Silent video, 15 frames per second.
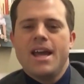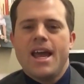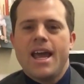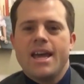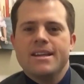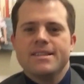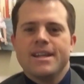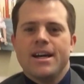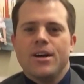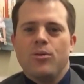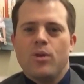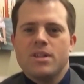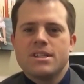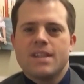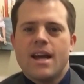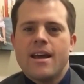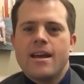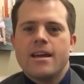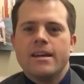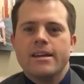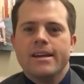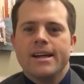And once
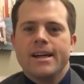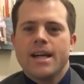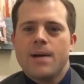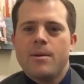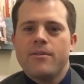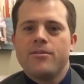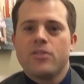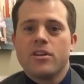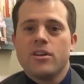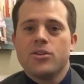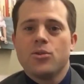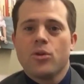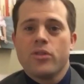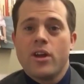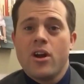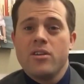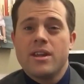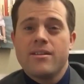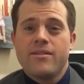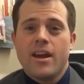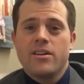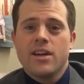I got my foot in the door there and
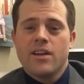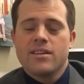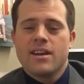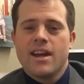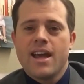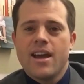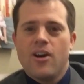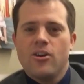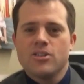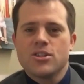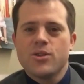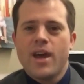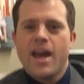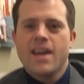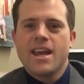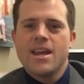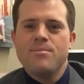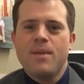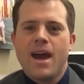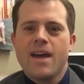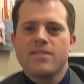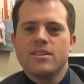they found out that I also had a
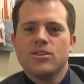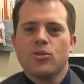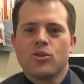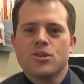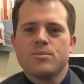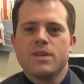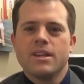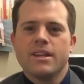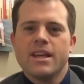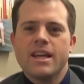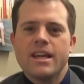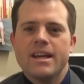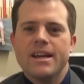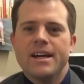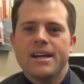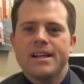math endorsement, they